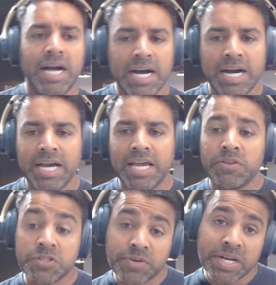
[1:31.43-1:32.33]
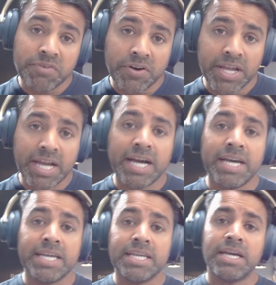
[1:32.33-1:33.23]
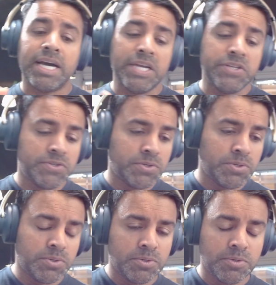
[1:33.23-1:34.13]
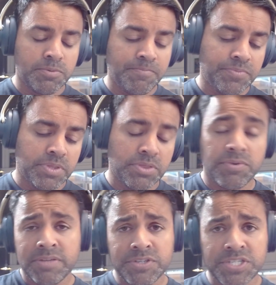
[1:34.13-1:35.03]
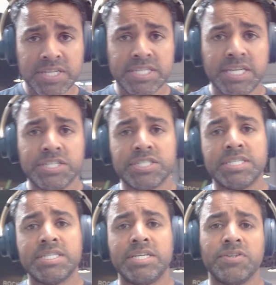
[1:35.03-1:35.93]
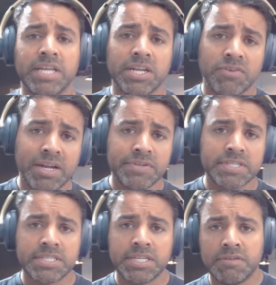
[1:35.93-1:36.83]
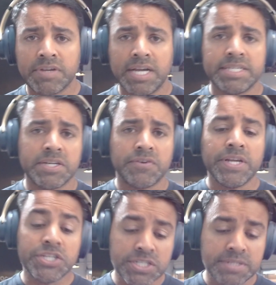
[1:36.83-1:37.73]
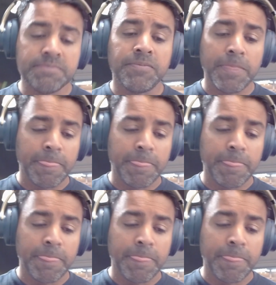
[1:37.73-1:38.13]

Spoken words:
And those rank very high. I do 3D visualization. I do a lot of graphic stuff, content creation.